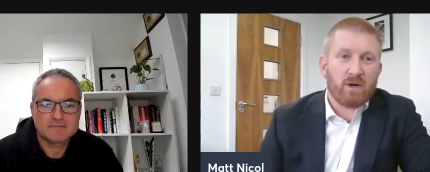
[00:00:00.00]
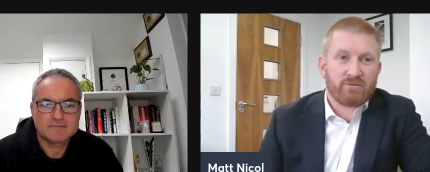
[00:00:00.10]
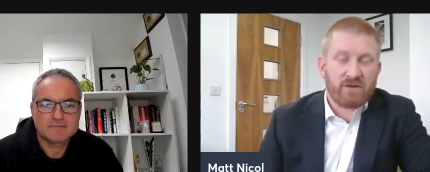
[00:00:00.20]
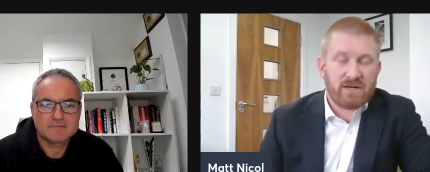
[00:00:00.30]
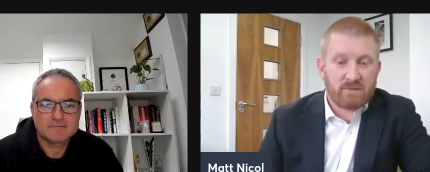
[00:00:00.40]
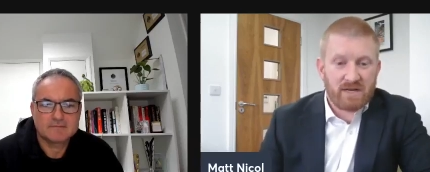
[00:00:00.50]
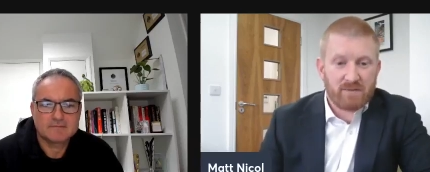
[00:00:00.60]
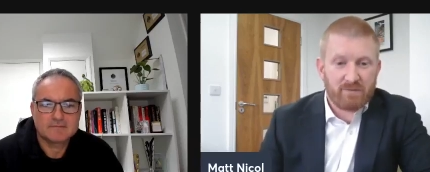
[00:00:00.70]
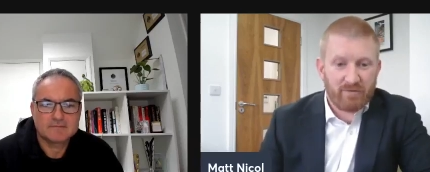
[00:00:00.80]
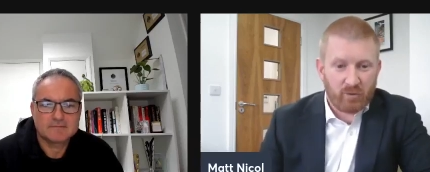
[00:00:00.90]
Speaker 1: worked for an
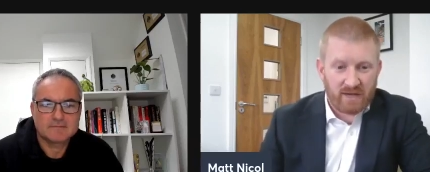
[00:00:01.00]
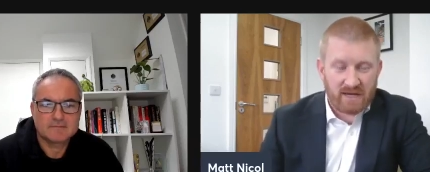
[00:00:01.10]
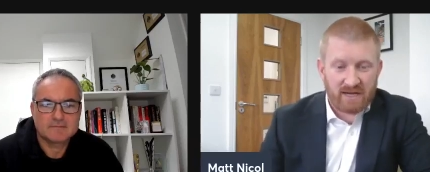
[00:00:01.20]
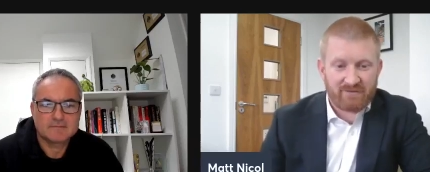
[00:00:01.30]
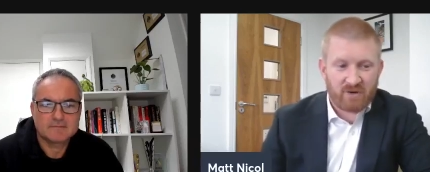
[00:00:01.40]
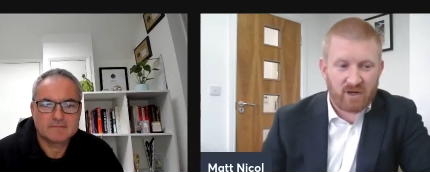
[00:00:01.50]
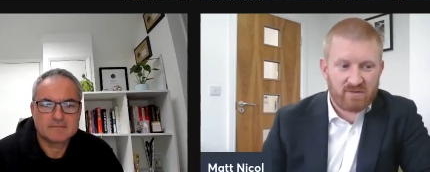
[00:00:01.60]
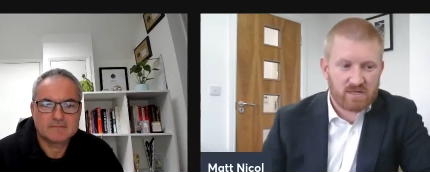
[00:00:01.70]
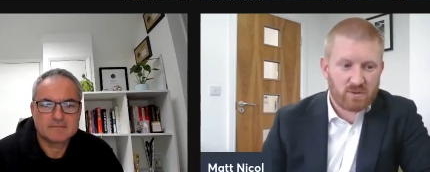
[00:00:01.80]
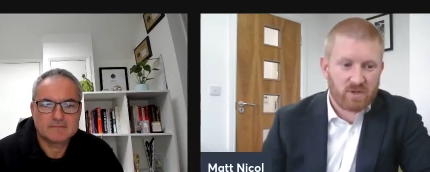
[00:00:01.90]
independent before that. Had five
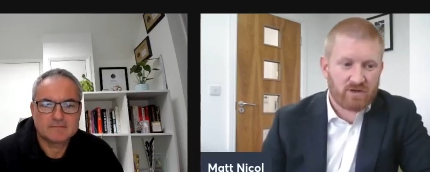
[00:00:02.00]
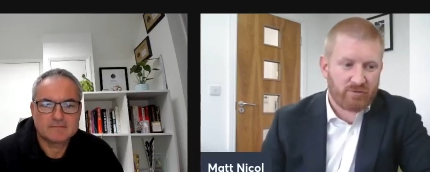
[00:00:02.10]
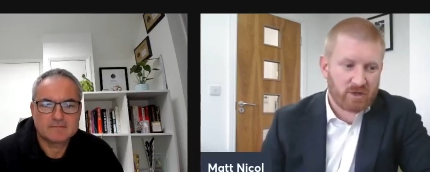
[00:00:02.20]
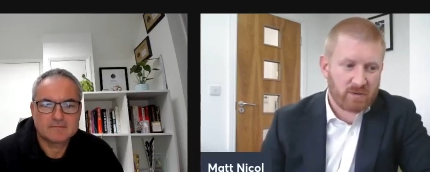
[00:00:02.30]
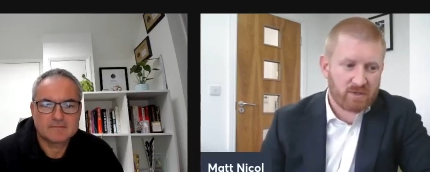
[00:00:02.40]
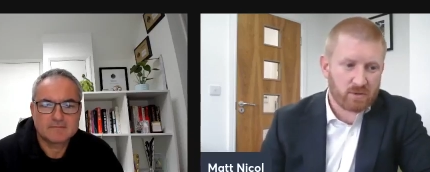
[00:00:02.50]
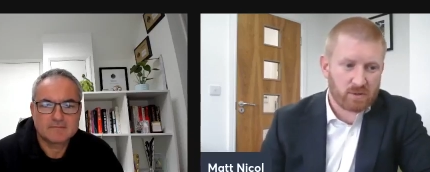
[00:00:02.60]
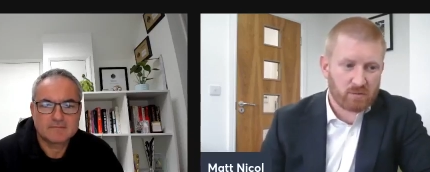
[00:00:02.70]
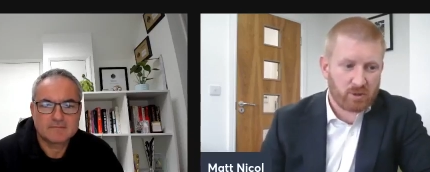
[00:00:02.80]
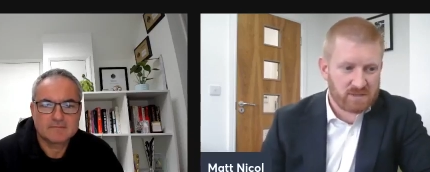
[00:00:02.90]
years working for a company
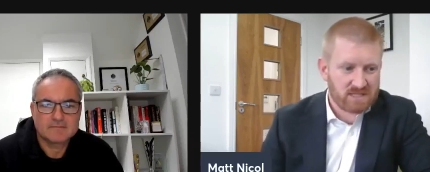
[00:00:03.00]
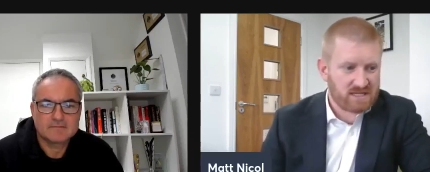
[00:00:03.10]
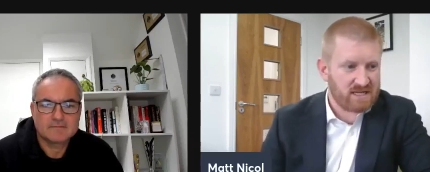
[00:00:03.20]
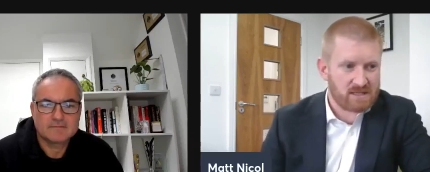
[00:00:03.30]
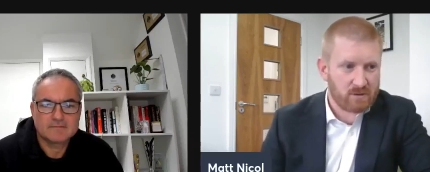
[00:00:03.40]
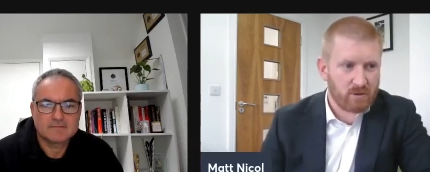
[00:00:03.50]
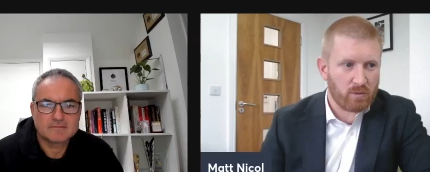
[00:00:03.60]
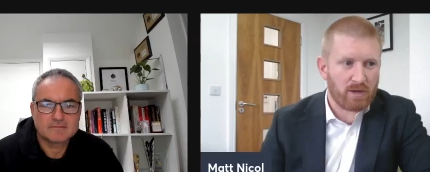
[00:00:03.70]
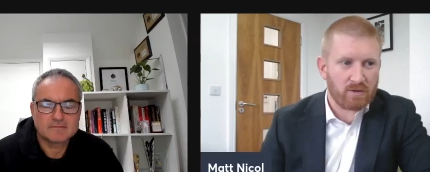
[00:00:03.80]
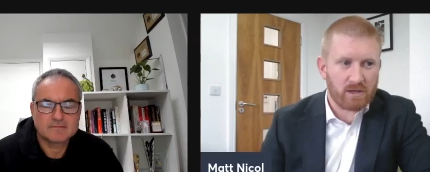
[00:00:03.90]
called the Property Centre, who are a
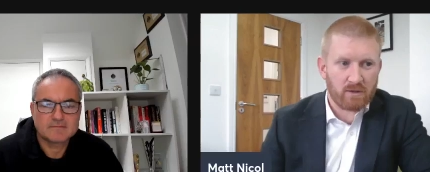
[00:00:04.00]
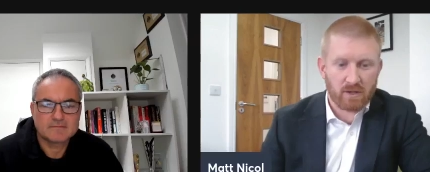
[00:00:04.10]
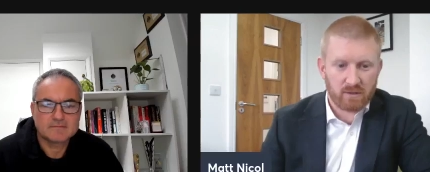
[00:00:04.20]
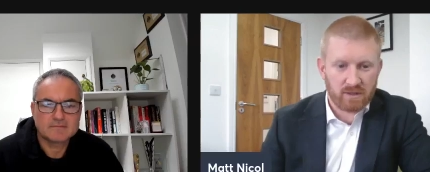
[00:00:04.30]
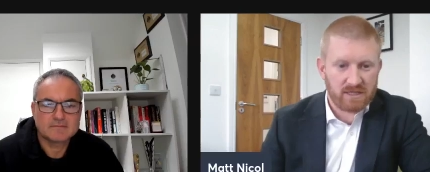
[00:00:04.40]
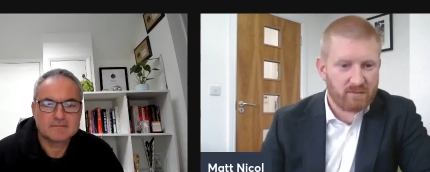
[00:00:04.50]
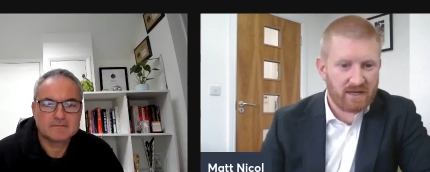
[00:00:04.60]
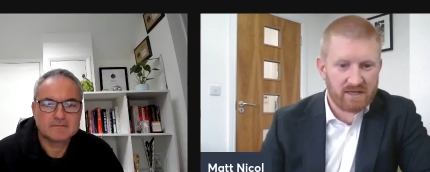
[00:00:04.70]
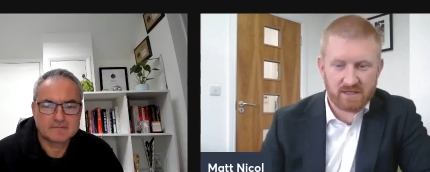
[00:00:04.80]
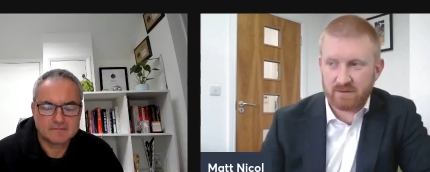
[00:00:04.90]
well-known local
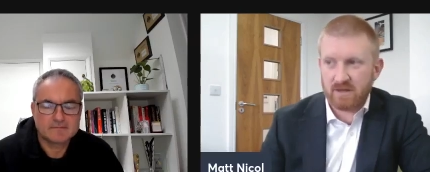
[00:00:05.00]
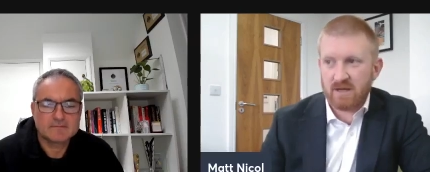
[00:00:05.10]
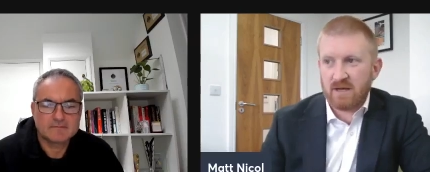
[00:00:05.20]
independent.